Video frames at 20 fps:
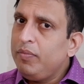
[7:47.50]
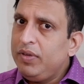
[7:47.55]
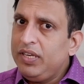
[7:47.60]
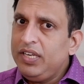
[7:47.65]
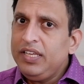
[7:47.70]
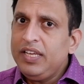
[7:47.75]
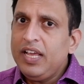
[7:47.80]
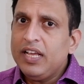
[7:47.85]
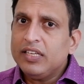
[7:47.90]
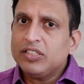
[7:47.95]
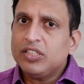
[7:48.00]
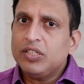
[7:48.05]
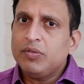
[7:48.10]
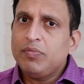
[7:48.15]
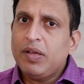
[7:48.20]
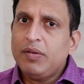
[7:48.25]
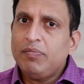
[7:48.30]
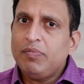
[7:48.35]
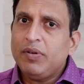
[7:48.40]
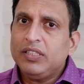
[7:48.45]
mini
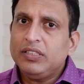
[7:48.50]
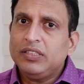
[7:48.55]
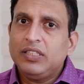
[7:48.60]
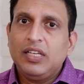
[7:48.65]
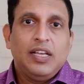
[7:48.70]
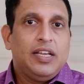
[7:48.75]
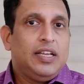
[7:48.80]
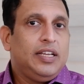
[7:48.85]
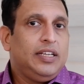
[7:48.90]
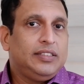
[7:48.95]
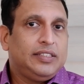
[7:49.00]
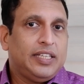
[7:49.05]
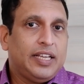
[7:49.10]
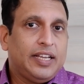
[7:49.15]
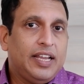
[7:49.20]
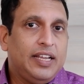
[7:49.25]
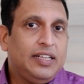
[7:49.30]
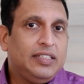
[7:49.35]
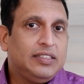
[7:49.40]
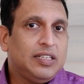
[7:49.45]
gastric bypass. It's
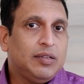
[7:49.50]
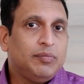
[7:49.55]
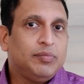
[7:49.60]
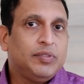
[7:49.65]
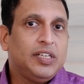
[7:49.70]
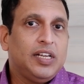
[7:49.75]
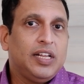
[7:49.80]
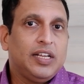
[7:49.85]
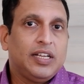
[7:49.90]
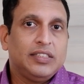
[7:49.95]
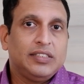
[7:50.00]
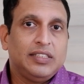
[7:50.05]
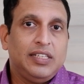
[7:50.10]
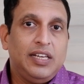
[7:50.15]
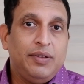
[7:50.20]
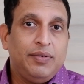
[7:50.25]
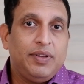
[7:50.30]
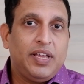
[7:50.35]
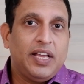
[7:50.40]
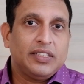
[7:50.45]
again something like a
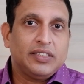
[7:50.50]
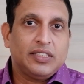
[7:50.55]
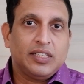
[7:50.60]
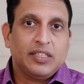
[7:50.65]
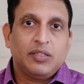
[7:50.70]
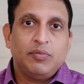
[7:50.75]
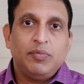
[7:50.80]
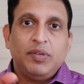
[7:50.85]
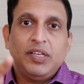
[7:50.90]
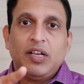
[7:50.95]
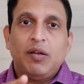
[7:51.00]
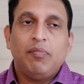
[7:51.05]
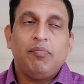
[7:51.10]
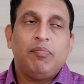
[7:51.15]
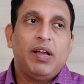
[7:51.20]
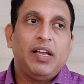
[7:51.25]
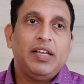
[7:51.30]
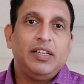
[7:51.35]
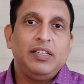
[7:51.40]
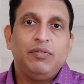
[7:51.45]
sleeve gastrectomy
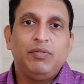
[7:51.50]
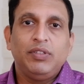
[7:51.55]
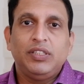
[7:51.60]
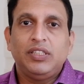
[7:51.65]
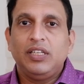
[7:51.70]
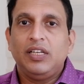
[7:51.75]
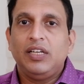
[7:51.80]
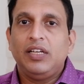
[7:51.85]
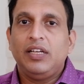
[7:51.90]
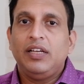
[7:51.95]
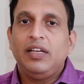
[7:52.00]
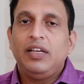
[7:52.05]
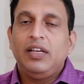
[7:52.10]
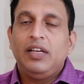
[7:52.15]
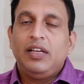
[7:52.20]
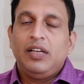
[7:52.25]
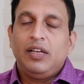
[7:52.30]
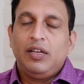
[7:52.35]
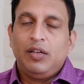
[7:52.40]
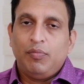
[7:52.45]
combined with a
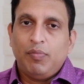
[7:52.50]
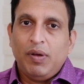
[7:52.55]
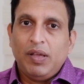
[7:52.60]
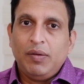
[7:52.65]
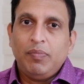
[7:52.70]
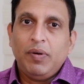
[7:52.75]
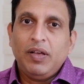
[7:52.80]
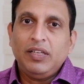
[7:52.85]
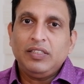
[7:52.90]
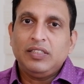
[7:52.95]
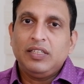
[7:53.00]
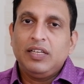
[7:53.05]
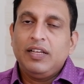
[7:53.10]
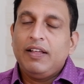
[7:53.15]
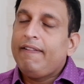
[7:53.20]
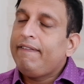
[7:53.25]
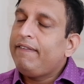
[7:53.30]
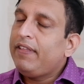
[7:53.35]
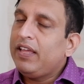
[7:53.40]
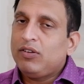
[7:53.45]
bypass.
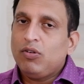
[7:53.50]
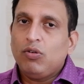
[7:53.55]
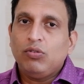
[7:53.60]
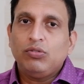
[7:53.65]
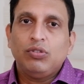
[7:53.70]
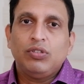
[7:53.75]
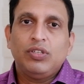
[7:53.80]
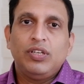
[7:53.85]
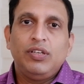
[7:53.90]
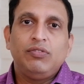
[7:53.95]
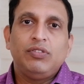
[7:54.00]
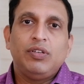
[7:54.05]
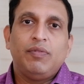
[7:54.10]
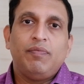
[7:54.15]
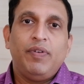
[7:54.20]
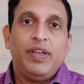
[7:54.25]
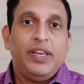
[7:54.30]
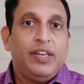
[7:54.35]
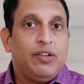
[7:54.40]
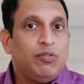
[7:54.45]
That also gives
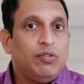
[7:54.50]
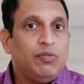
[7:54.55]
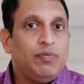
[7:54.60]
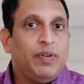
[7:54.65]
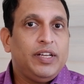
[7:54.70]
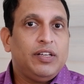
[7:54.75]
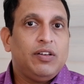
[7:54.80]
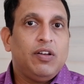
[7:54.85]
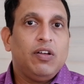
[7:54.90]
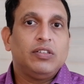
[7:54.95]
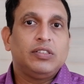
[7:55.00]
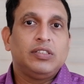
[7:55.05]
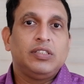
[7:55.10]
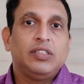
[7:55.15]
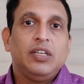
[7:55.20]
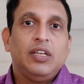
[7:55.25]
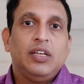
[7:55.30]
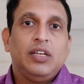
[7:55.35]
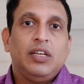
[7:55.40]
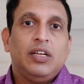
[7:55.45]
a very good weight
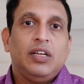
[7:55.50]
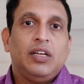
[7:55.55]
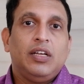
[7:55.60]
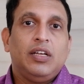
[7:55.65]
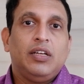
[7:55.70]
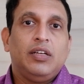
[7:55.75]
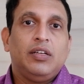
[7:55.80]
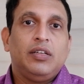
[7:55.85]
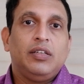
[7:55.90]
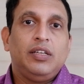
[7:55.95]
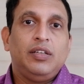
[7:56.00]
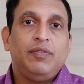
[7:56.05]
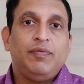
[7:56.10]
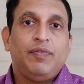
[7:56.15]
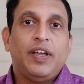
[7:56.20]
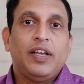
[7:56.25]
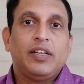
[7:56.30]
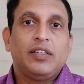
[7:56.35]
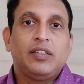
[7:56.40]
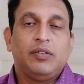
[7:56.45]
loss. In
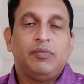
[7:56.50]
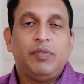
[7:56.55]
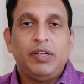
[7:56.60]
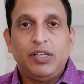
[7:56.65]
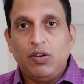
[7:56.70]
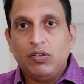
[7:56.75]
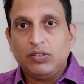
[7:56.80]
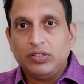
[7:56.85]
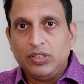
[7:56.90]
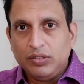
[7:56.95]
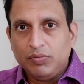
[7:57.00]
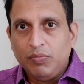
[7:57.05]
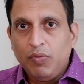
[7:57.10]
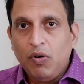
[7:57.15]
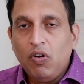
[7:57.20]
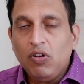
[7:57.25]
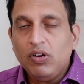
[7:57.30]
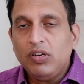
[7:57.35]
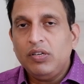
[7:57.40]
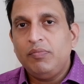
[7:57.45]
fact, weight loss is
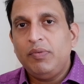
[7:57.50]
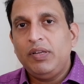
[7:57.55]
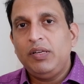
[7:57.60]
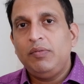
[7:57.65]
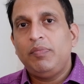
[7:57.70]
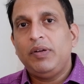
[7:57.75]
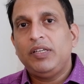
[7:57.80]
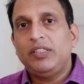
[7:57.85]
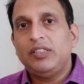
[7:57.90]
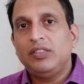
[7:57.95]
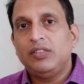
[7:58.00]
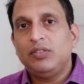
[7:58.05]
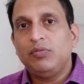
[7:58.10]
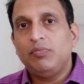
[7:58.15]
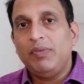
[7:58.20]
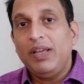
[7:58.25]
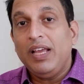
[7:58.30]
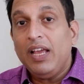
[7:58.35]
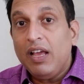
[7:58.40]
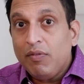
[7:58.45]
small in many patients.
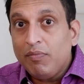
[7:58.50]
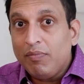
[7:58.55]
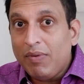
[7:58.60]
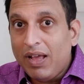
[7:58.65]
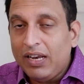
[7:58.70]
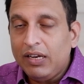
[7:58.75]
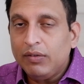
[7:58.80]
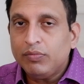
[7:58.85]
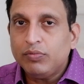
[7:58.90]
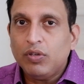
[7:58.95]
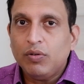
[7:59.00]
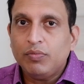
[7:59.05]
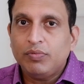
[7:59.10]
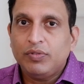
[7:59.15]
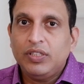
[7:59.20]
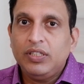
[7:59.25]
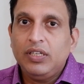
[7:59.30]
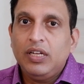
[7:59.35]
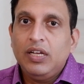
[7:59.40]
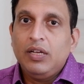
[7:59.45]
You may have
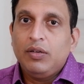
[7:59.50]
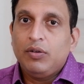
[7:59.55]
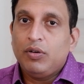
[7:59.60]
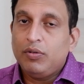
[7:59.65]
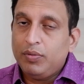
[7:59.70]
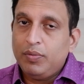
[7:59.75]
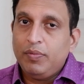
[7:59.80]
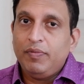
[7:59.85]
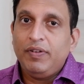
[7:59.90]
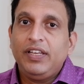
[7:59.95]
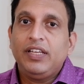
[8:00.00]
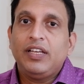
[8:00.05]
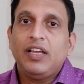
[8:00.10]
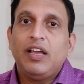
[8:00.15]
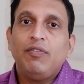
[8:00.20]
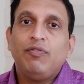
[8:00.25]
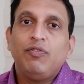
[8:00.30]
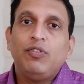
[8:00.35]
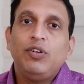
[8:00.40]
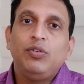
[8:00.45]
malabsorption. You have very
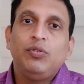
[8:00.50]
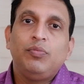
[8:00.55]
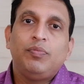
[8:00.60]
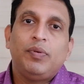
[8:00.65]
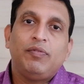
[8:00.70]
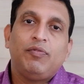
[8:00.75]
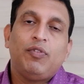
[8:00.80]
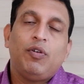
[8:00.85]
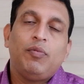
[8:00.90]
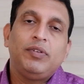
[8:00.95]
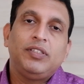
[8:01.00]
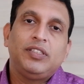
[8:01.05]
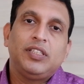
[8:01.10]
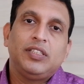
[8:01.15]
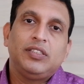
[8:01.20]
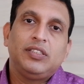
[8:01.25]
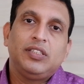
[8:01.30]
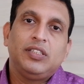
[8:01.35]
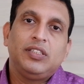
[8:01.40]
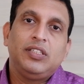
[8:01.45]
careful in performing
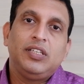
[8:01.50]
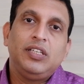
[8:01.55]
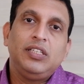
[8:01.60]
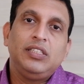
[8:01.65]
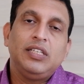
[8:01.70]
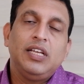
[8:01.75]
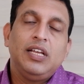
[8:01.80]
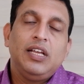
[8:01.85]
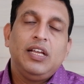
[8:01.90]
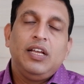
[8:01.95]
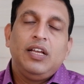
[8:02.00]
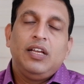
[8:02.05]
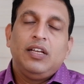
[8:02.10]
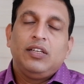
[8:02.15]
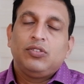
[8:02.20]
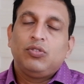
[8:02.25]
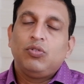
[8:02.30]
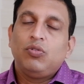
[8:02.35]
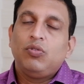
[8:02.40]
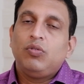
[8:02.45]
such surgeries.
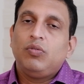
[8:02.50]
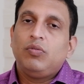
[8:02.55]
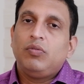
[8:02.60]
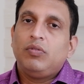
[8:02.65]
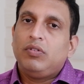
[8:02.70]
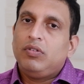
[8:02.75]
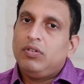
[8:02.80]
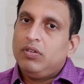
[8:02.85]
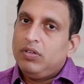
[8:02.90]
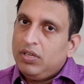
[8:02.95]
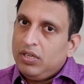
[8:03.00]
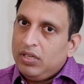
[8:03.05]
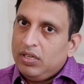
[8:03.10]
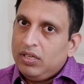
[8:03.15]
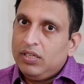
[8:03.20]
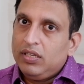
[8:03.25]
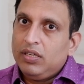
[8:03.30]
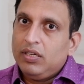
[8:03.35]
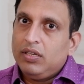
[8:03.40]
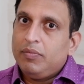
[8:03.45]
So,
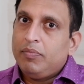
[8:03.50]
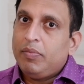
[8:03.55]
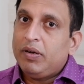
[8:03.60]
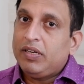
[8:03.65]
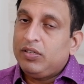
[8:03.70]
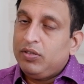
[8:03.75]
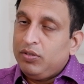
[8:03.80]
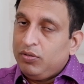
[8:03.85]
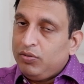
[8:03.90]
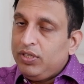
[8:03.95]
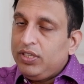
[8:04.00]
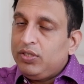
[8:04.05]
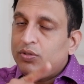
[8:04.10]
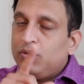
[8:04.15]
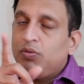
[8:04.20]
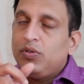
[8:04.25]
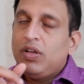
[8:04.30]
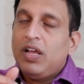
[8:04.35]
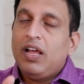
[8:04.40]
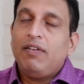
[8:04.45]
but you need
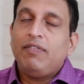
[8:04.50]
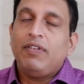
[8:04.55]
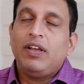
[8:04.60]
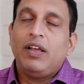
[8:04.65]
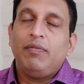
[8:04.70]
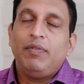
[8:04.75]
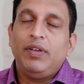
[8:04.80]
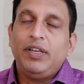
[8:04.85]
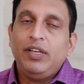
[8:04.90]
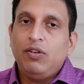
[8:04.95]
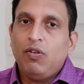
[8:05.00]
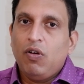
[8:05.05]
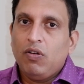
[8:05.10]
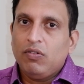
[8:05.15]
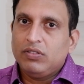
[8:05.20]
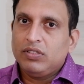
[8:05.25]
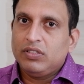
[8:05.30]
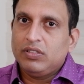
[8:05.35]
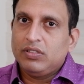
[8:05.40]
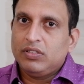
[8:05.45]
to have a very
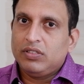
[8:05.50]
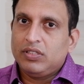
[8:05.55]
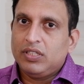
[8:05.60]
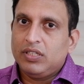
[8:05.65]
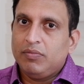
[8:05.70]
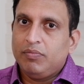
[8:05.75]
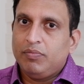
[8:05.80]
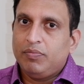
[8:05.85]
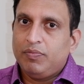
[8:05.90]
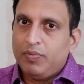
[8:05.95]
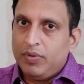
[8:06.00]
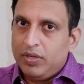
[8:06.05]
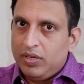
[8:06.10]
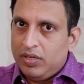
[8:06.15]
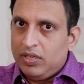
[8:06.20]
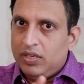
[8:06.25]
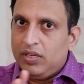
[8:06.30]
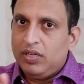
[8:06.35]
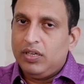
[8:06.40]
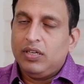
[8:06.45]
long term
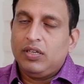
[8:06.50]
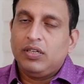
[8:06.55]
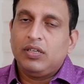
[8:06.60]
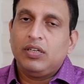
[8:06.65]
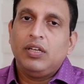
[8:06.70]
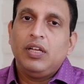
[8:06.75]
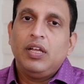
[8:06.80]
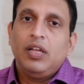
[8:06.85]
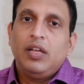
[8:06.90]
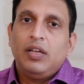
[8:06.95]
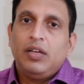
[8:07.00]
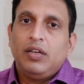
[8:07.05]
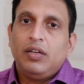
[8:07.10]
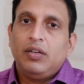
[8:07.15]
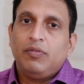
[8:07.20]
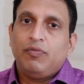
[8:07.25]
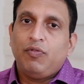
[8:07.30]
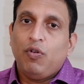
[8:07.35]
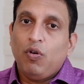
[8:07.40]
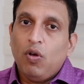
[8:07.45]

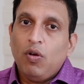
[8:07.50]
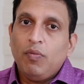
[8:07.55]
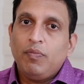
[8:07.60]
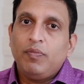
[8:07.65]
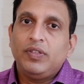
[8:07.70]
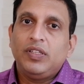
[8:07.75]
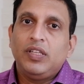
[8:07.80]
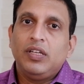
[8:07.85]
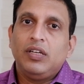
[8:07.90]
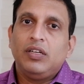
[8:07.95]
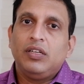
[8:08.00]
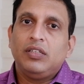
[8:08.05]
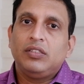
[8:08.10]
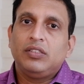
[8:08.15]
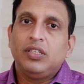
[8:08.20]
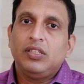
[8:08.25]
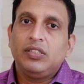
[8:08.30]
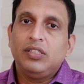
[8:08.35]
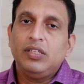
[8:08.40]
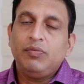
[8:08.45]
follow-up with
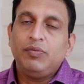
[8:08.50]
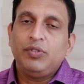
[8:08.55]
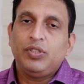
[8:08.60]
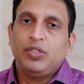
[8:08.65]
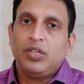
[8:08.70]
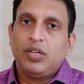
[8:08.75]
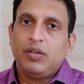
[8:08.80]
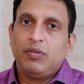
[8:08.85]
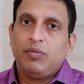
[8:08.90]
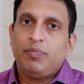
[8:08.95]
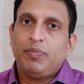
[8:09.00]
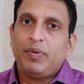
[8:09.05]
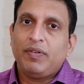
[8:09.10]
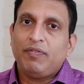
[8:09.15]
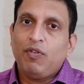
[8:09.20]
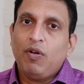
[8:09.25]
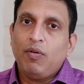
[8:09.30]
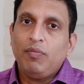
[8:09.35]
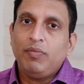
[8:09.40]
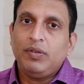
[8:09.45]
the surgeon which
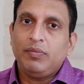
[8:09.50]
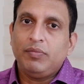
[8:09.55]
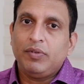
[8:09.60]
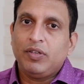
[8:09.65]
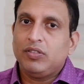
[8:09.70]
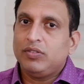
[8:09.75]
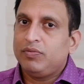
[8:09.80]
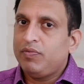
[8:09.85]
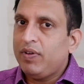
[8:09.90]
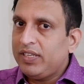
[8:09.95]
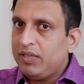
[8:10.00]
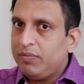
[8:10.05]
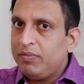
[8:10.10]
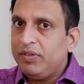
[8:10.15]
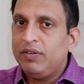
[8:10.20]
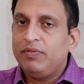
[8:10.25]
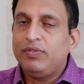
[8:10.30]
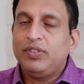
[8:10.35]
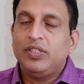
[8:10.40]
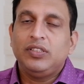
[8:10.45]
performed, because
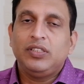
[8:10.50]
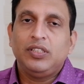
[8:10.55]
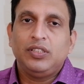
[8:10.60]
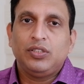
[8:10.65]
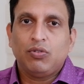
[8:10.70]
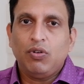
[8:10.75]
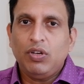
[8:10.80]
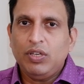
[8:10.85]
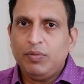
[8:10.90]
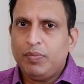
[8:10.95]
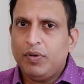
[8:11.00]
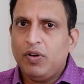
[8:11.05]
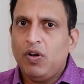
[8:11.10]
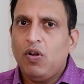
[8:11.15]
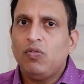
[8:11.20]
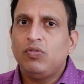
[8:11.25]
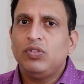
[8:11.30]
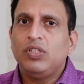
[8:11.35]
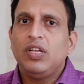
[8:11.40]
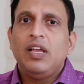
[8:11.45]
vitamin deficiency is quite
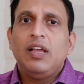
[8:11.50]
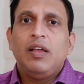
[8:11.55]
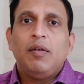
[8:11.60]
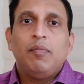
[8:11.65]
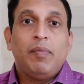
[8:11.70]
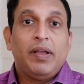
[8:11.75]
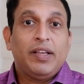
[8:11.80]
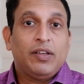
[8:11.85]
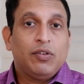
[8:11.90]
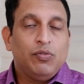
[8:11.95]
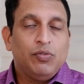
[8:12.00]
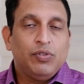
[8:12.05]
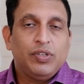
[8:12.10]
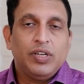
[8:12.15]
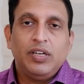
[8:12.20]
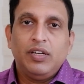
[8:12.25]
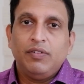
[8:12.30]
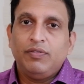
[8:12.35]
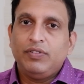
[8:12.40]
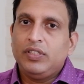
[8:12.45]
pronounced.
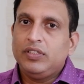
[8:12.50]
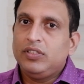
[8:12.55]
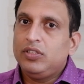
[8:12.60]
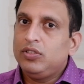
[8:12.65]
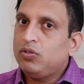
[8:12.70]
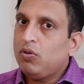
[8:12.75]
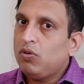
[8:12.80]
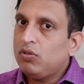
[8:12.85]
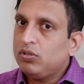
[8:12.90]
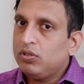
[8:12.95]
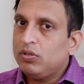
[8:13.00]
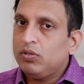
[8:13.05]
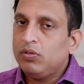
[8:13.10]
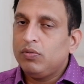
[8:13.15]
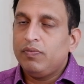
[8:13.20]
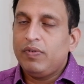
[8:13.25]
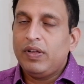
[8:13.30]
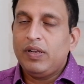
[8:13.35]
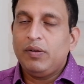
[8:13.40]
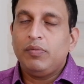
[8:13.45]
Micronutrient deficiency is also
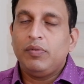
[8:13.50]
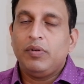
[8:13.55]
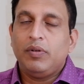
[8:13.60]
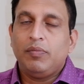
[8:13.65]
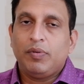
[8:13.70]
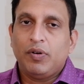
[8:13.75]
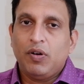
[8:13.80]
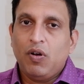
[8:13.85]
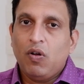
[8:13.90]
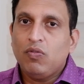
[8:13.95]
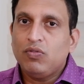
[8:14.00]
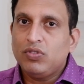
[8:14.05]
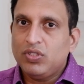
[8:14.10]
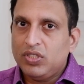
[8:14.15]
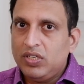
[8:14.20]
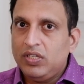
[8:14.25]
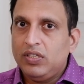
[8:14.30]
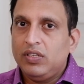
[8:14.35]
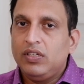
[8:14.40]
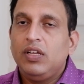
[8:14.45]
well
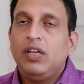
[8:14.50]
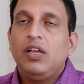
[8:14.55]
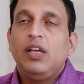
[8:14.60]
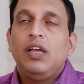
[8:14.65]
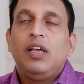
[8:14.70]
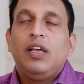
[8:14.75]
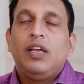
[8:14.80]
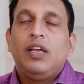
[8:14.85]
pronounced in